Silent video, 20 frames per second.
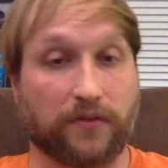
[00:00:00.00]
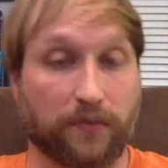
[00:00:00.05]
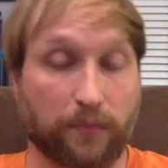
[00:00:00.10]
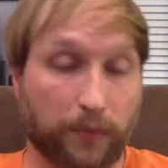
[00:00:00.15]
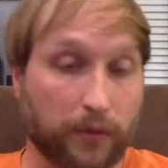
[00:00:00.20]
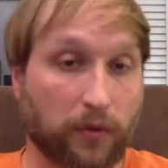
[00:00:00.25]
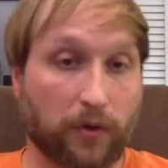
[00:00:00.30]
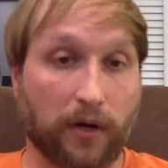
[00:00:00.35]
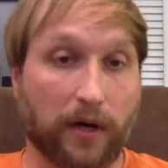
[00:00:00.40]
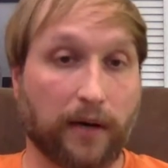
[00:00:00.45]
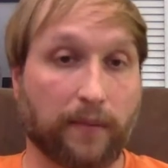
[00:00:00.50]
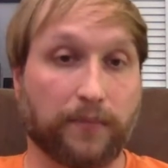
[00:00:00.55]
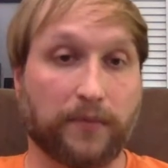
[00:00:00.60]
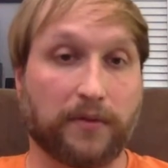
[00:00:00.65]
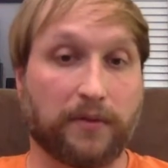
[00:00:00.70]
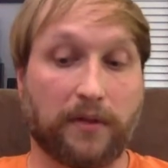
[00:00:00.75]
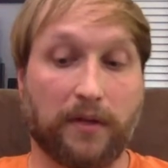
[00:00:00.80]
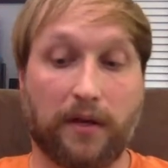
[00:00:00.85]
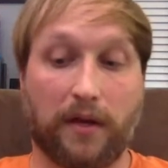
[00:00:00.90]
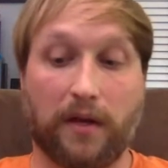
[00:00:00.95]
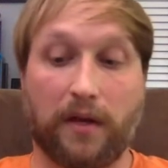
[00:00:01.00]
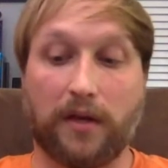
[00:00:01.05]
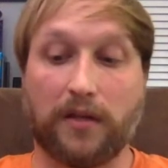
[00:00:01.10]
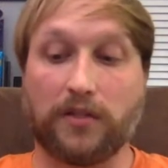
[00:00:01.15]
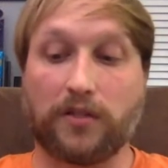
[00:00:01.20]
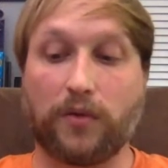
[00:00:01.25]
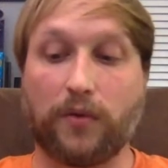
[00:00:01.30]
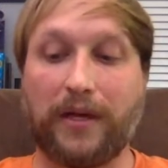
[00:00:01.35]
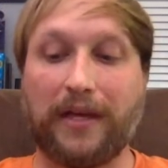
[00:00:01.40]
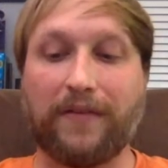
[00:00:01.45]
from the Crypt.
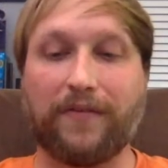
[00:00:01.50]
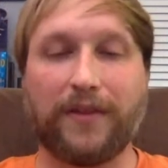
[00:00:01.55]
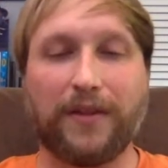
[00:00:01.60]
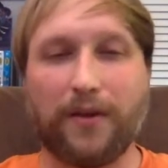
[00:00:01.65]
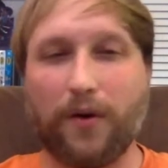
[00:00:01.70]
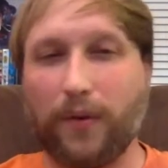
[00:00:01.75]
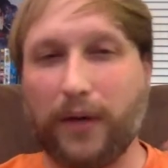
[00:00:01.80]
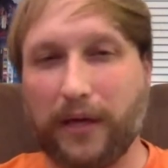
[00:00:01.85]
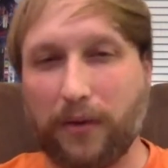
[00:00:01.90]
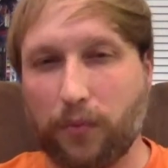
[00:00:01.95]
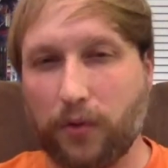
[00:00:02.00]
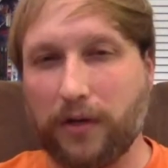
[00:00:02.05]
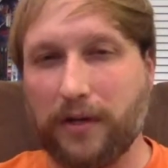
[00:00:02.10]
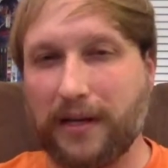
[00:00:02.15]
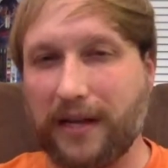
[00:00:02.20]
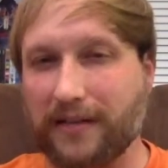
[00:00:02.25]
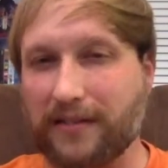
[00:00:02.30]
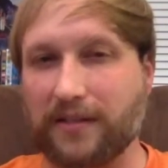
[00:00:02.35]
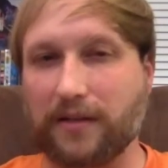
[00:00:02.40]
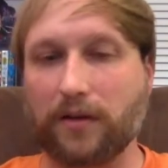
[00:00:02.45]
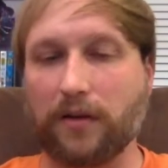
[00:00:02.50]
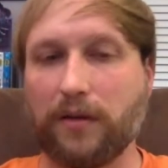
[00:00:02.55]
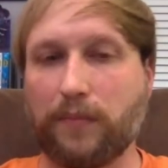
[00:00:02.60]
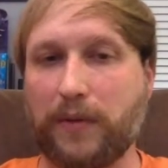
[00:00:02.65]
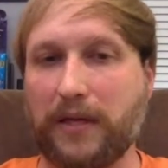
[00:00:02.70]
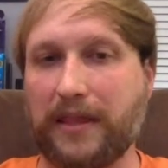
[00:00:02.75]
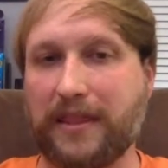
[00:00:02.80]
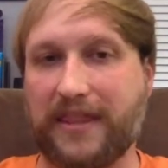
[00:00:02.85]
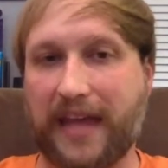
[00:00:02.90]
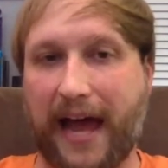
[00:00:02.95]
So even though he wouldn't necessarily
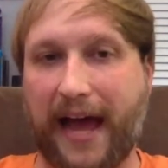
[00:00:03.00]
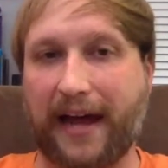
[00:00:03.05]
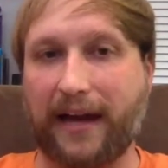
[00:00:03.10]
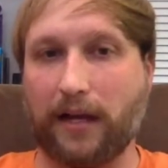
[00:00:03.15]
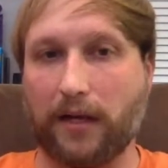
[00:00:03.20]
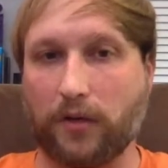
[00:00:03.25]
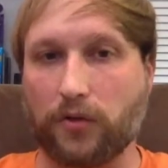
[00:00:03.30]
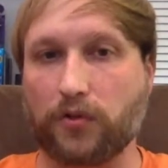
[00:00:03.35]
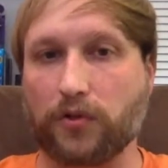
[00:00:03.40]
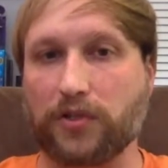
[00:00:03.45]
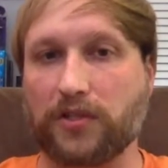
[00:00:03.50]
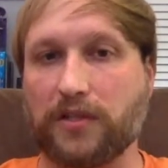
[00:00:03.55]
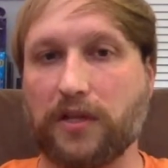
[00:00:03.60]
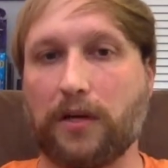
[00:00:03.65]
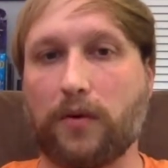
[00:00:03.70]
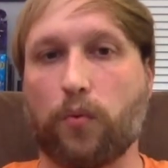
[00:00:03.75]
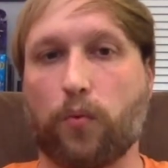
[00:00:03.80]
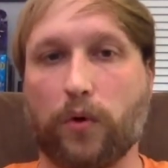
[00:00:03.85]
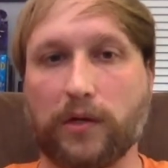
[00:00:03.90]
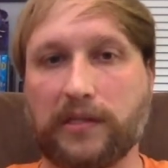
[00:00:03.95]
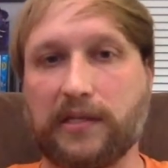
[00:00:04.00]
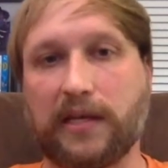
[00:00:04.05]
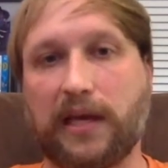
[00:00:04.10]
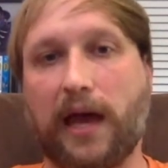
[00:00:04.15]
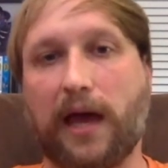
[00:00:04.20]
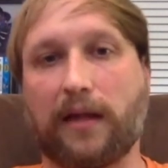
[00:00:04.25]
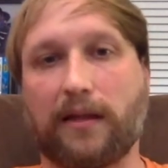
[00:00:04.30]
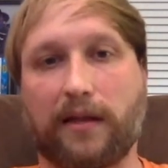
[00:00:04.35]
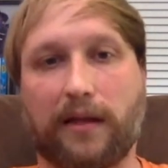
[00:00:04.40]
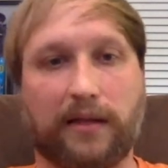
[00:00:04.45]
be that interested, once
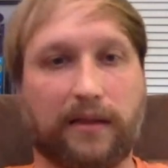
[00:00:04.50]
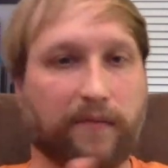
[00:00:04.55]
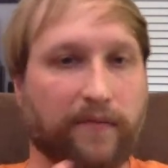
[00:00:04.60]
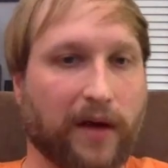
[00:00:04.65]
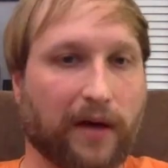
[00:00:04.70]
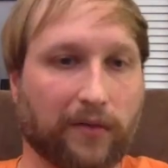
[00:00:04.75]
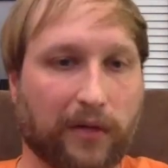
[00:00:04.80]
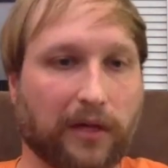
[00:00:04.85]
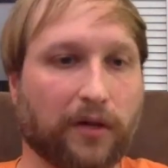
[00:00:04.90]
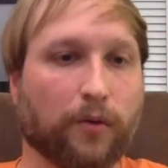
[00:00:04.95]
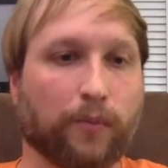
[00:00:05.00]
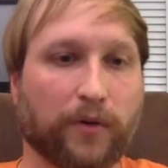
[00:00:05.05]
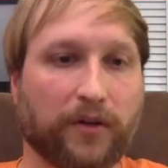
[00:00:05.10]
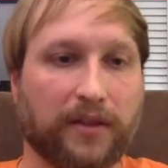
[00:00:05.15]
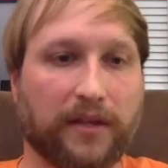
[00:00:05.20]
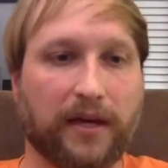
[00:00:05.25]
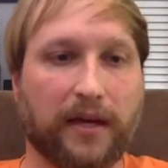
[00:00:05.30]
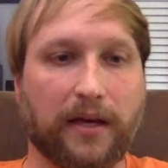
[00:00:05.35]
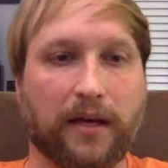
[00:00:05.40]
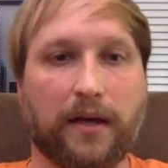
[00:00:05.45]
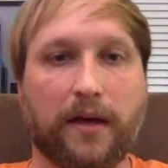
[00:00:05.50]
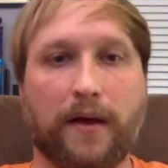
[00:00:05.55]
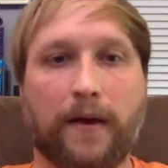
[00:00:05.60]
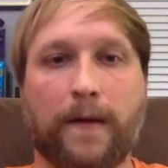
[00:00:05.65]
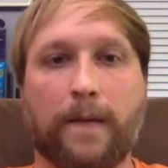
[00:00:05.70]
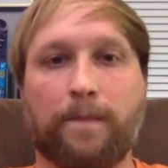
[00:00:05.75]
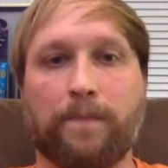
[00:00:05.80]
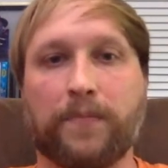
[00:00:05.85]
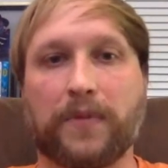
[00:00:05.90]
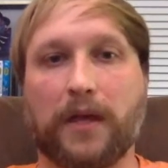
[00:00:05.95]
again, like the Val Kilmer thing,
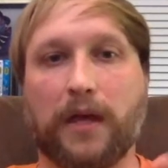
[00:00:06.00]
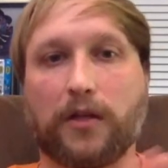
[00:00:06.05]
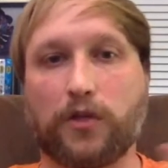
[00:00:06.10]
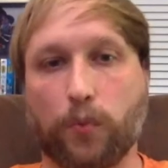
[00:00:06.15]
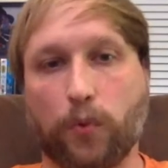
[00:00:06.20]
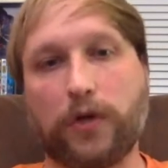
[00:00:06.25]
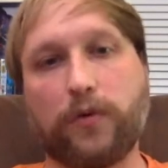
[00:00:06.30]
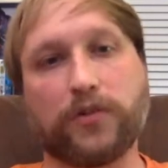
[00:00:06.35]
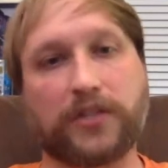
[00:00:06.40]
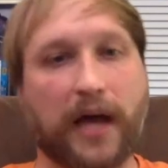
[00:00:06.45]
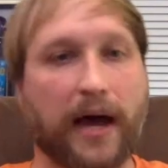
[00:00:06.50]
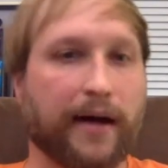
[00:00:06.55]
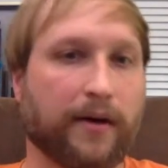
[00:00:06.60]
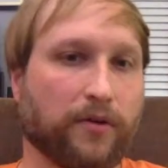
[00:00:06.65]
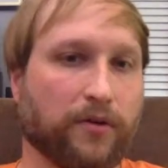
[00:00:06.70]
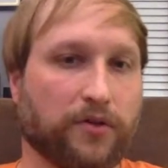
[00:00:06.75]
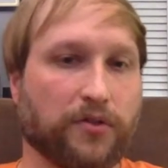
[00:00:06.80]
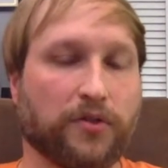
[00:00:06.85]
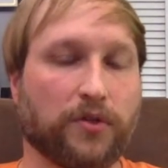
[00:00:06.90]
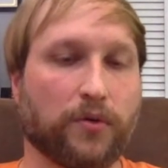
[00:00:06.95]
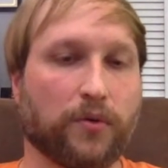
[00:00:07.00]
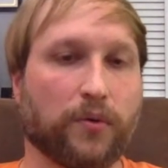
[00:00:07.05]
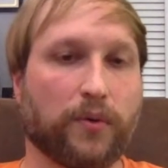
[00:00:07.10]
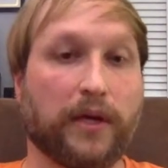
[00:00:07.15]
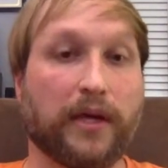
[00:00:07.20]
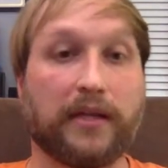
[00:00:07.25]
it's what he was hired to do.